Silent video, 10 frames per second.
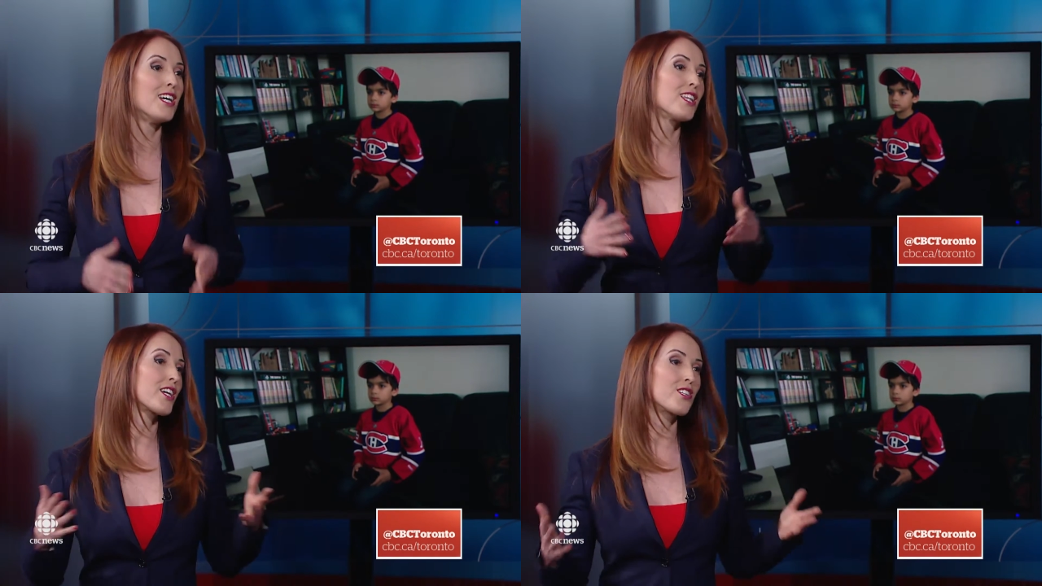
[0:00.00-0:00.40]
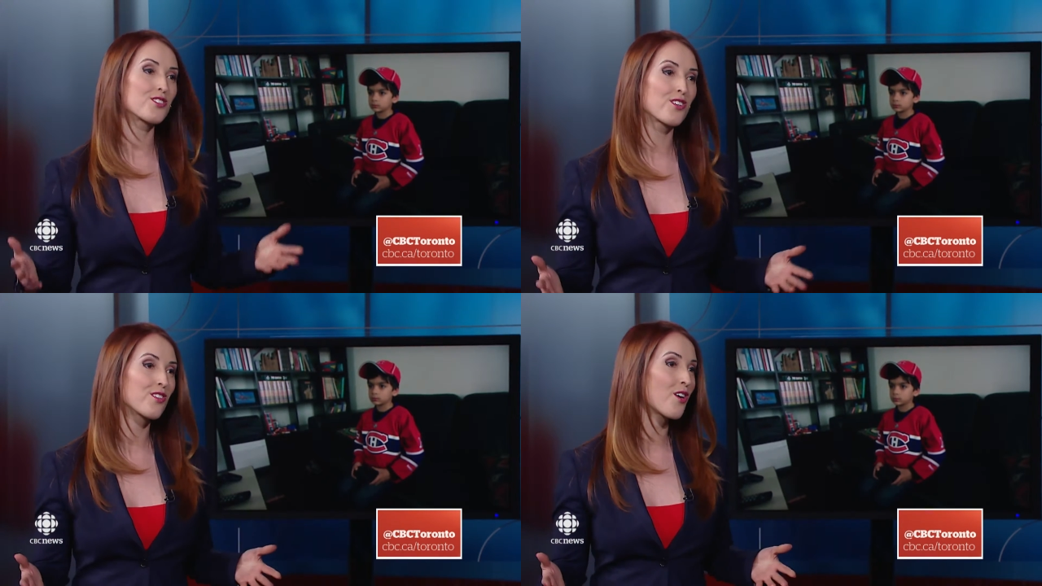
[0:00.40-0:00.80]
The
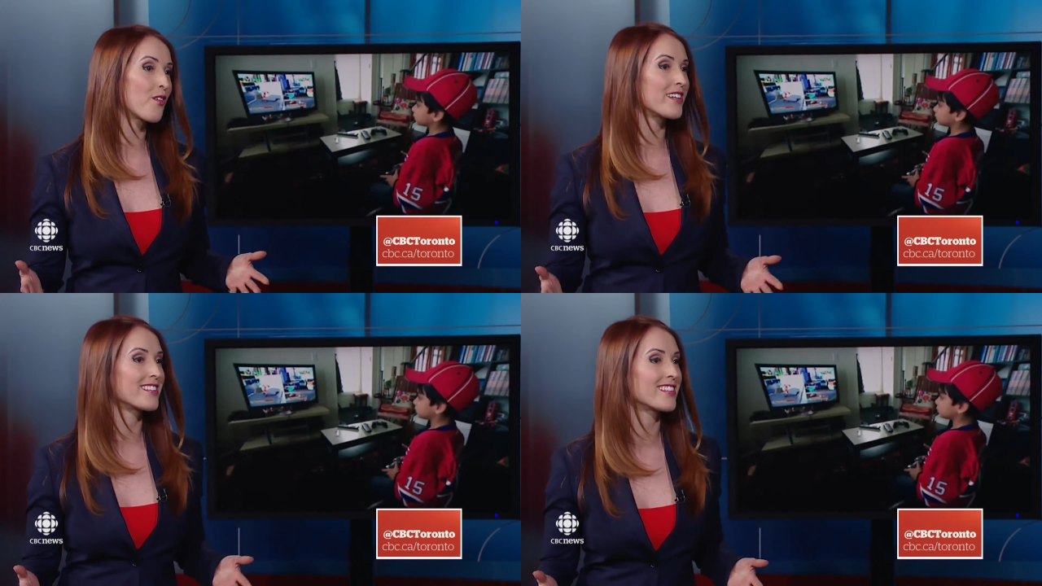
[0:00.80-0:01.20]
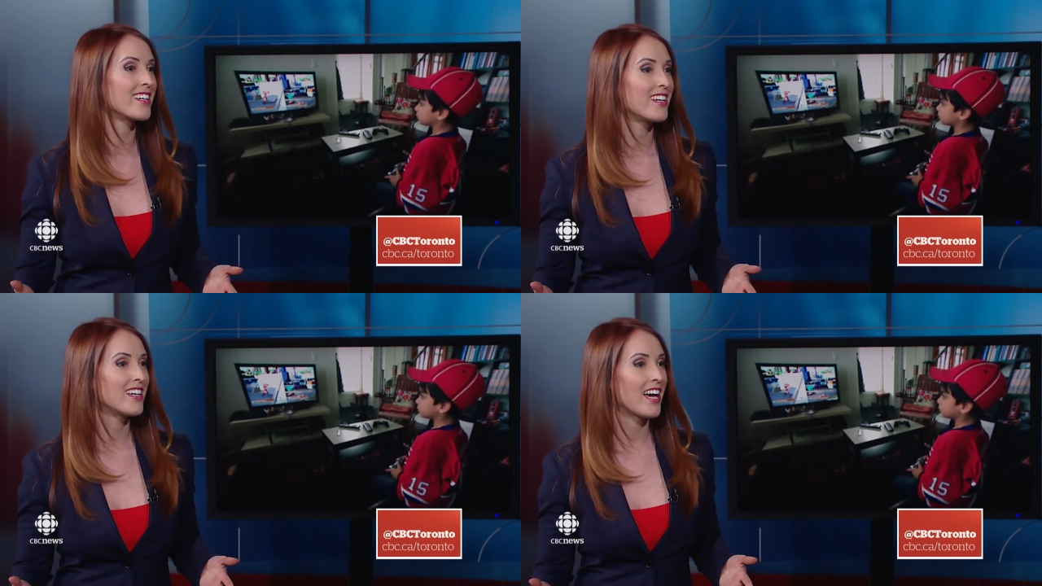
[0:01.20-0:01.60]
concern, though, is
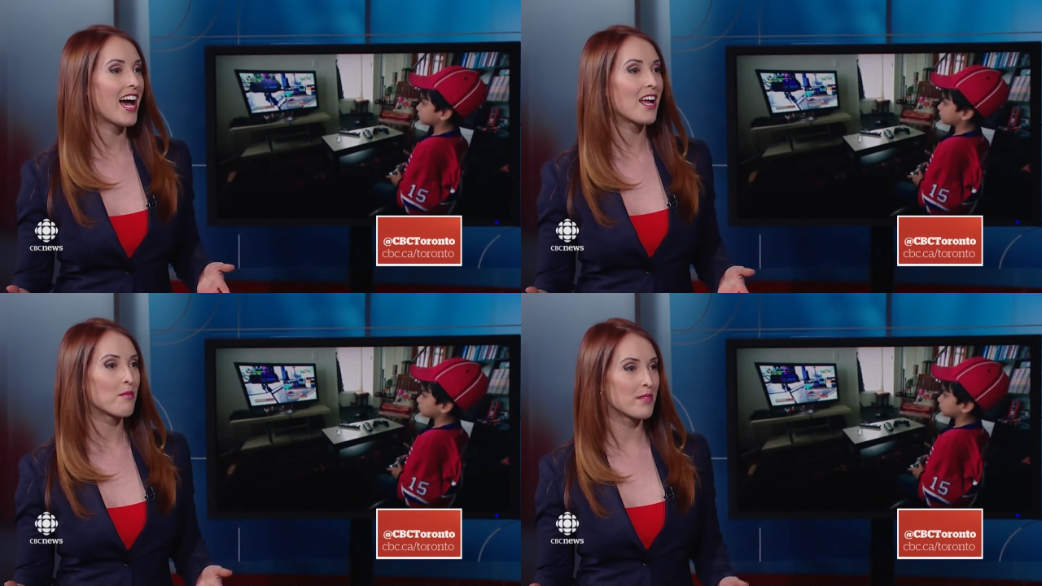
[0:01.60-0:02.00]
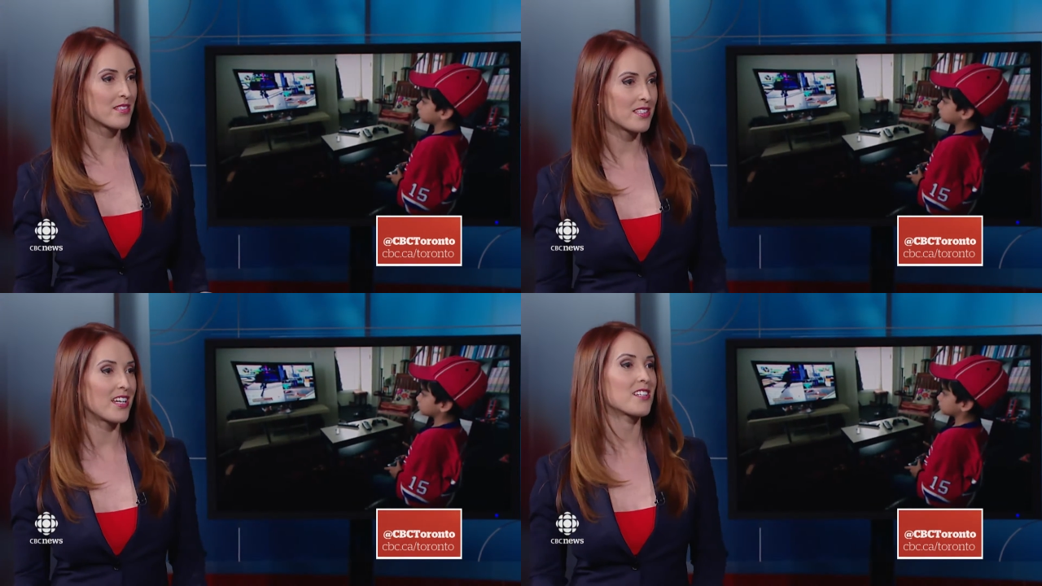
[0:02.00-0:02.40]
Adam
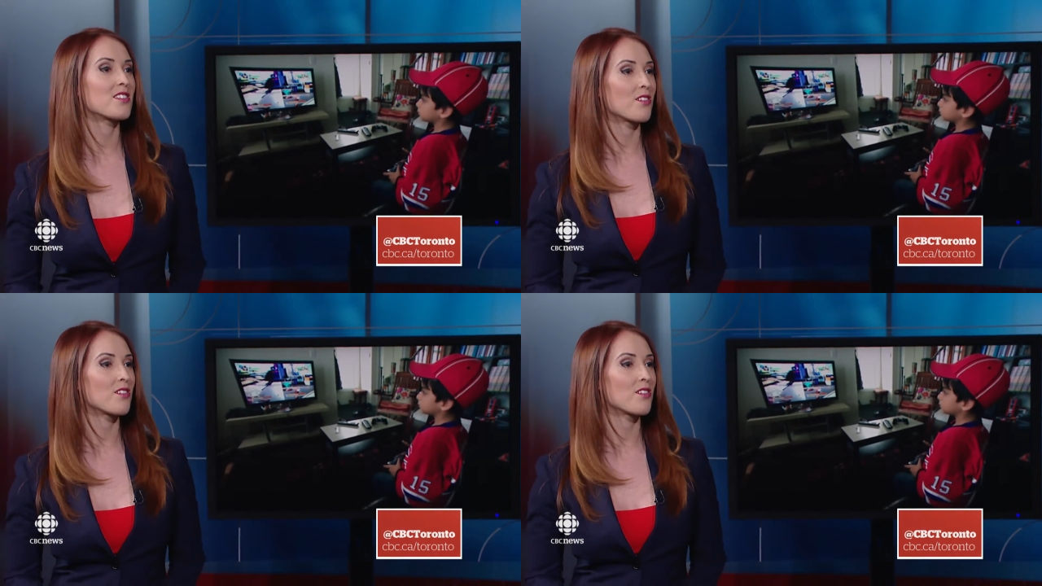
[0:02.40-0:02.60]
is 6.